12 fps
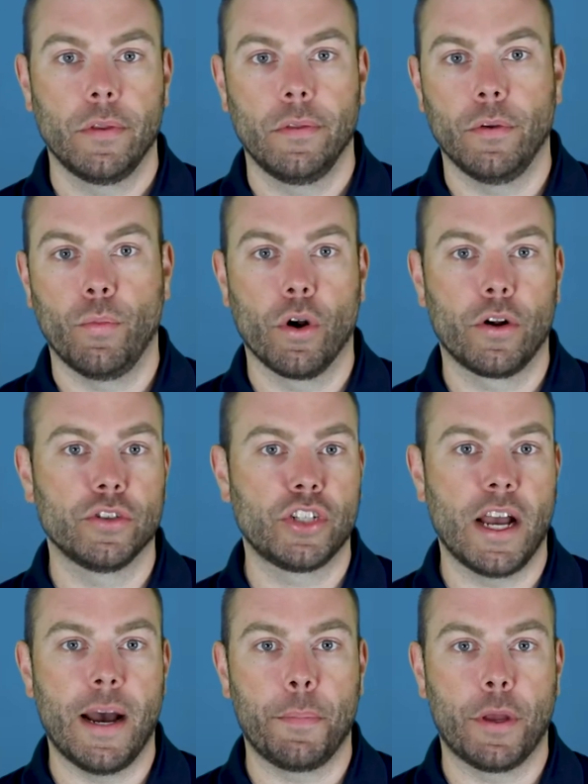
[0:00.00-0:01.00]
the workers'
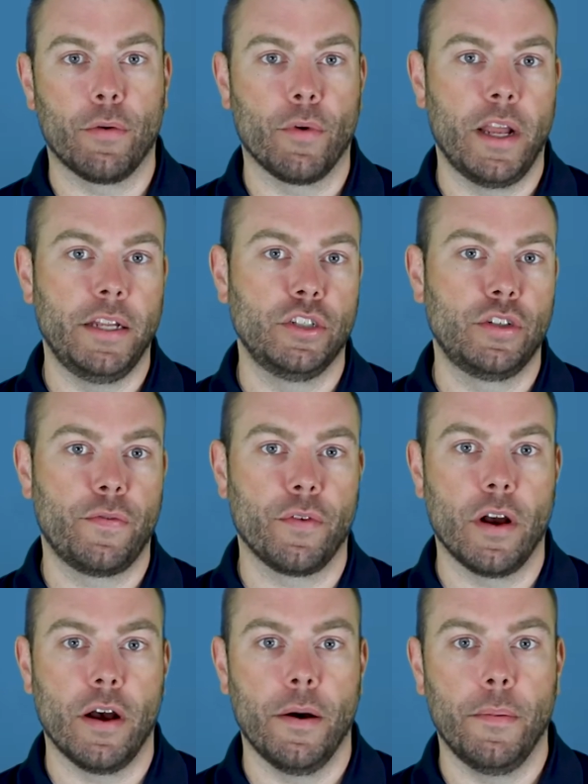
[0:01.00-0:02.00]
comp can range
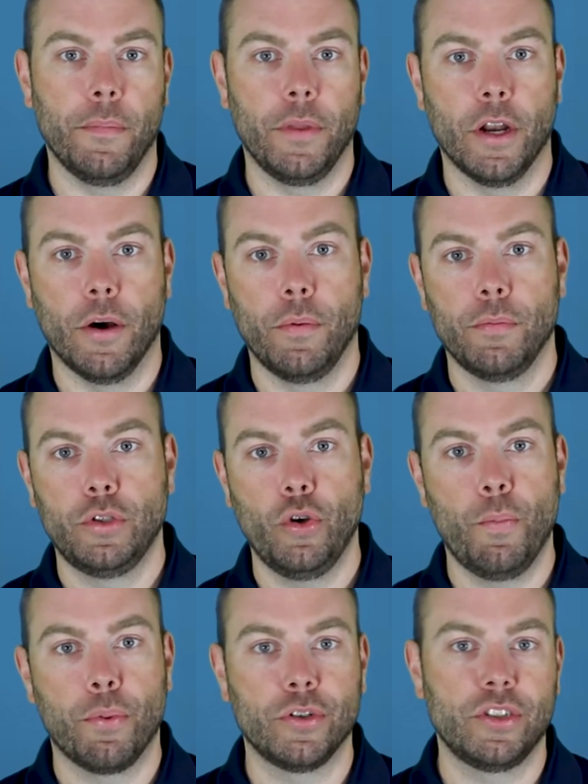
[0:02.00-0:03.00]
from, 2%
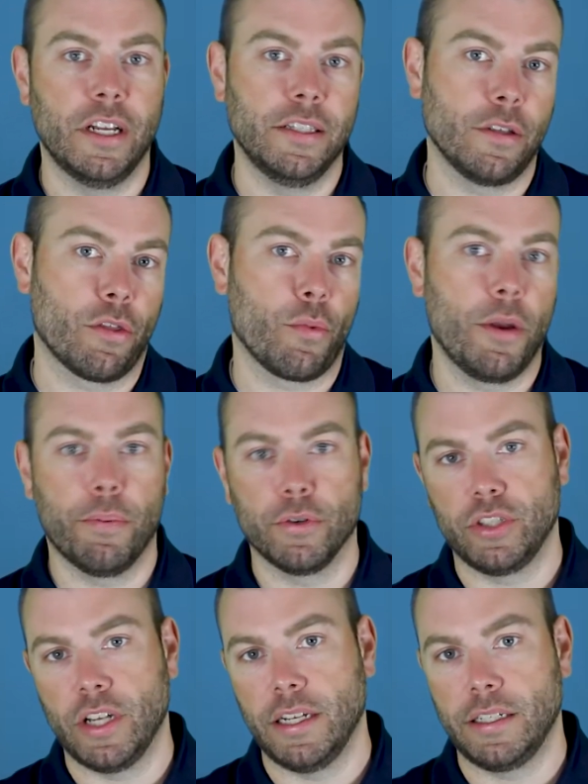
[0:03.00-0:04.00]
to
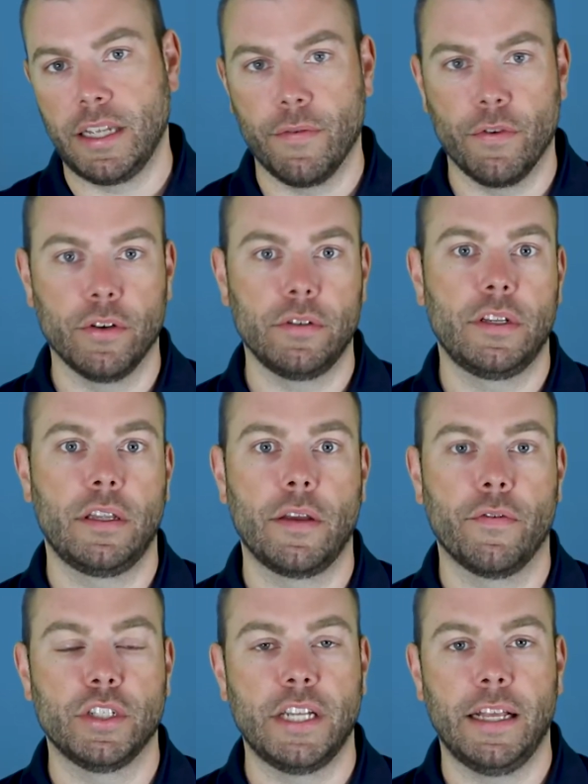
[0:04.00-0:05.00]
3%, give
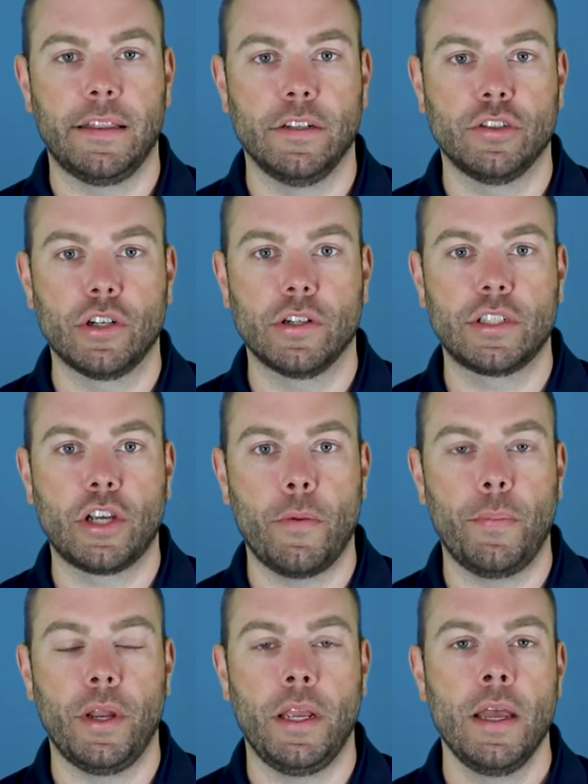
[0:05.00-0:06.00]
or take the insurance
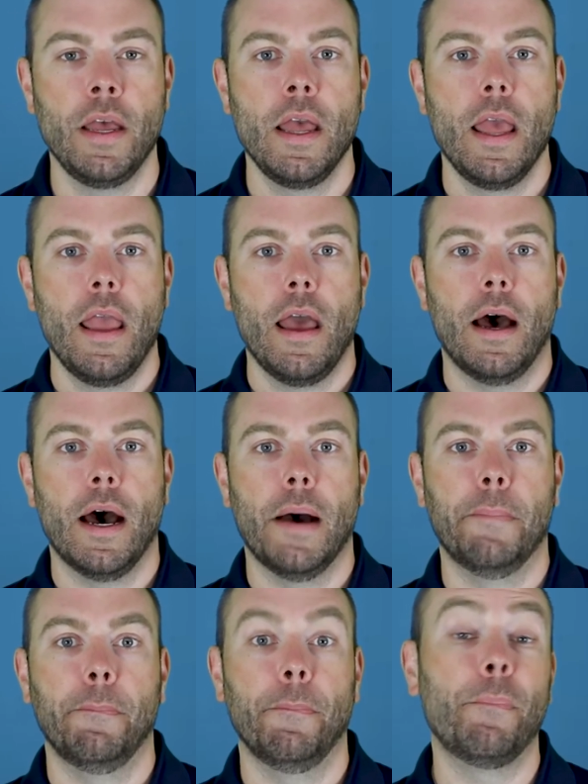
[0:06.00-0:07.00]
company.
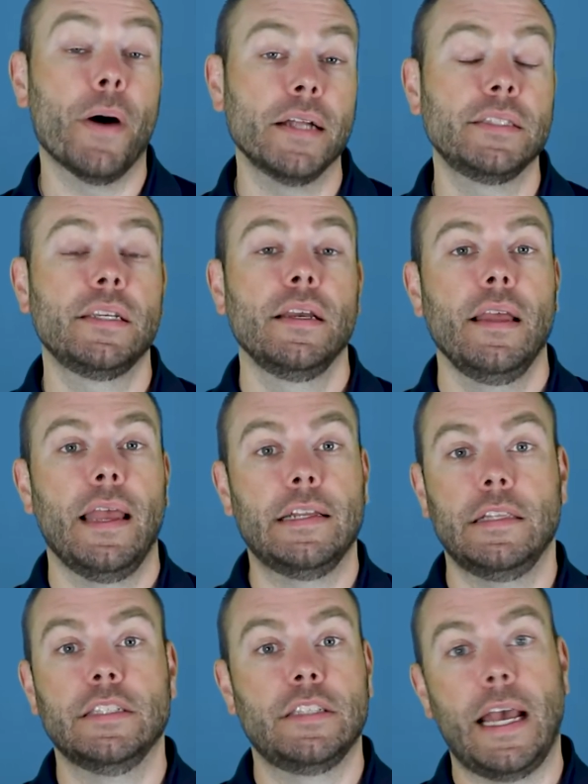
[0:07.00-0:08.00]
But it
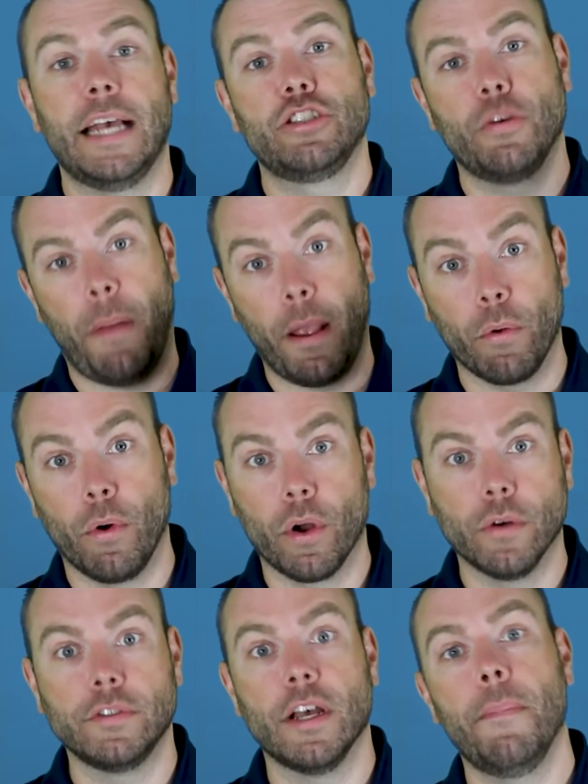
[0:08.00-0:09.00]
is, as your payroll
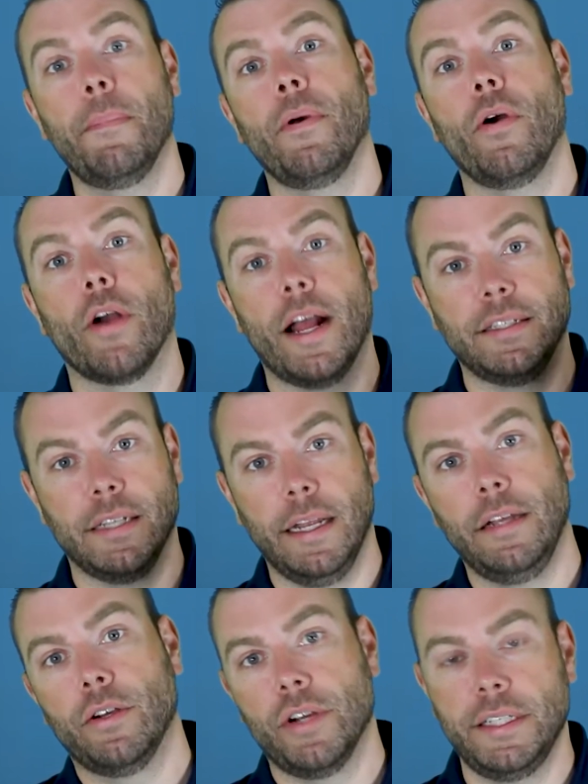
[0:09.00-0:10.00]
goes up or as it
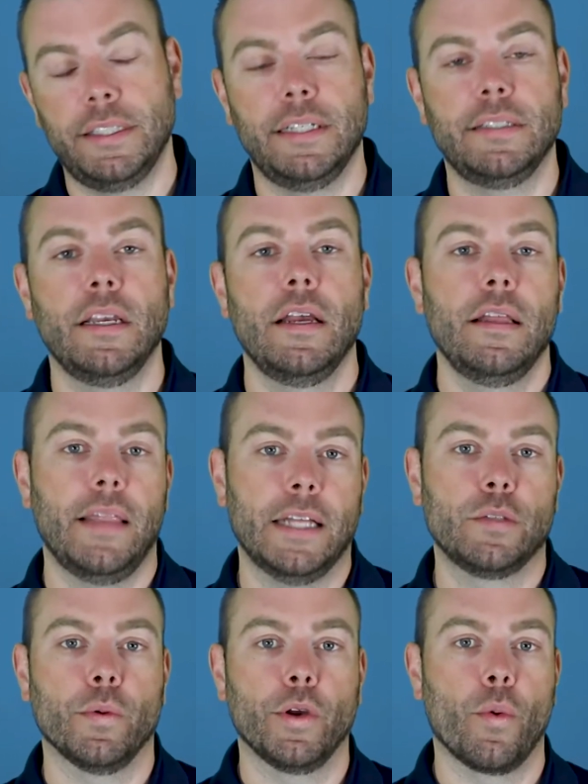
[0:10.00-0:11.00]
increases,
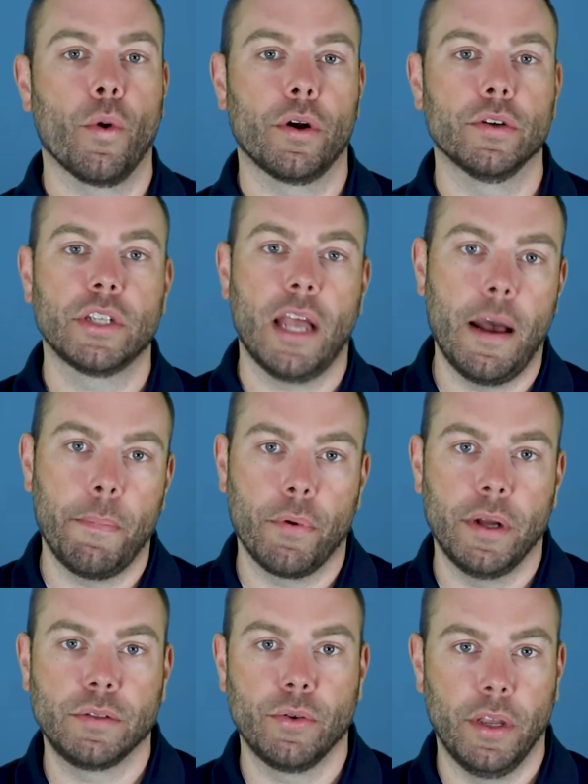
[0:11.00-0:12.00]
that's where your workers' comp
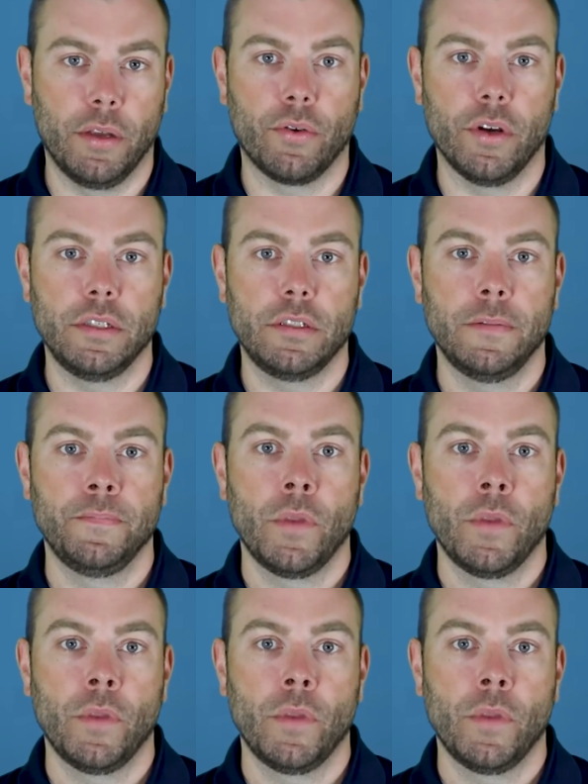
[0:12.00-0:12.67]
rates will increase.